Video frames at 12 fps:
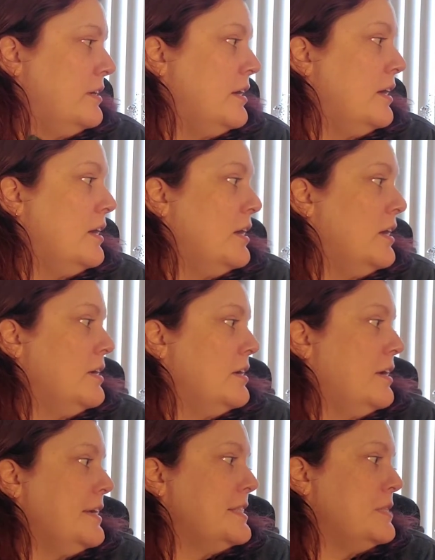
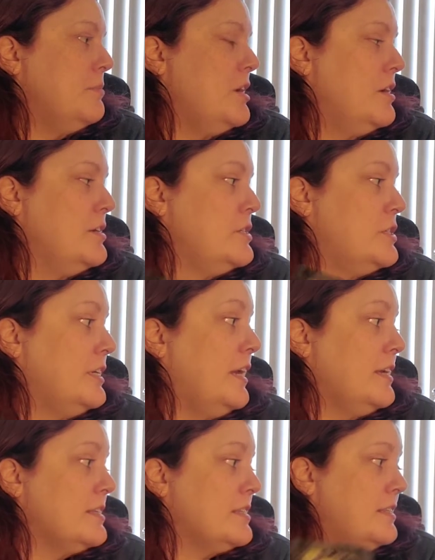Hi Samaj.
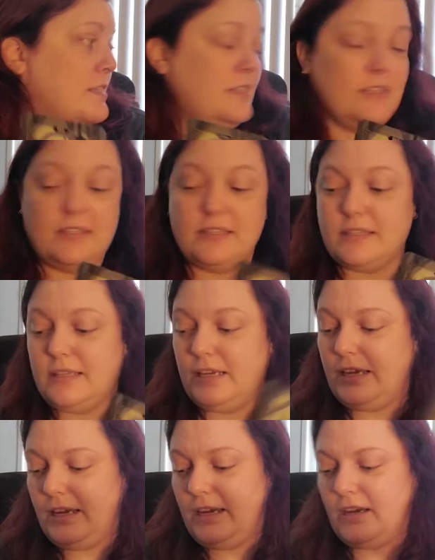Yes, this is
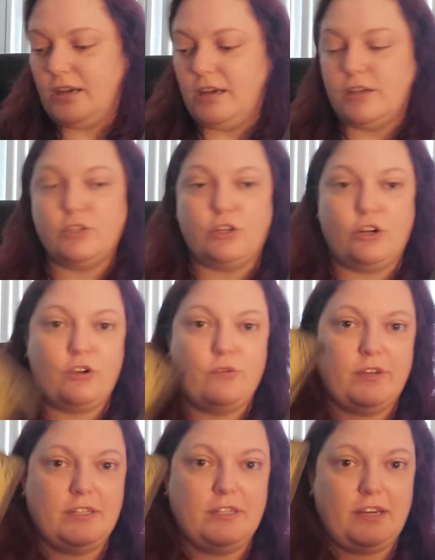the
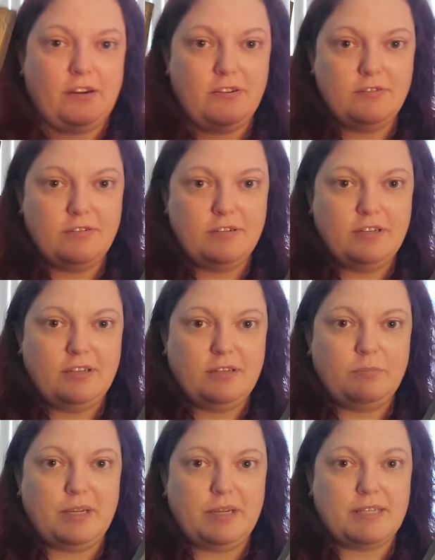Darkwood Tarot
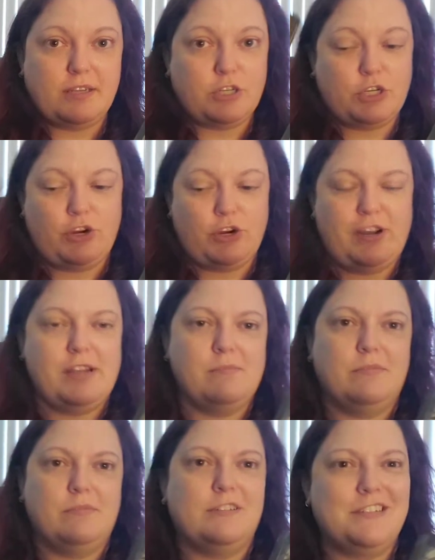by Sasha
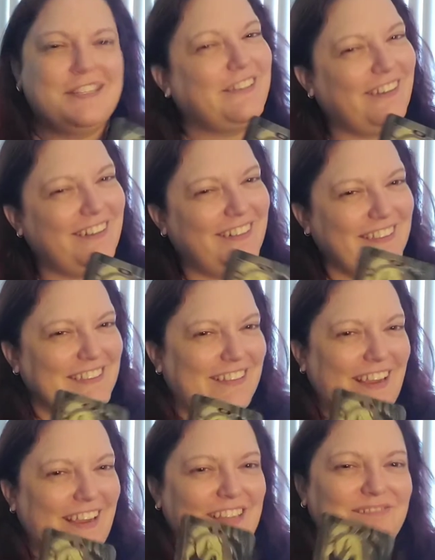Graham. Just got it in
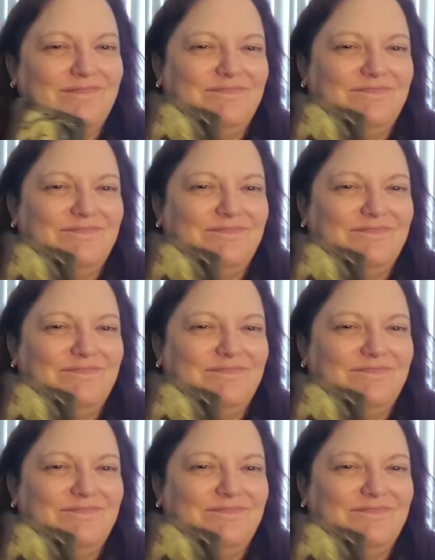today.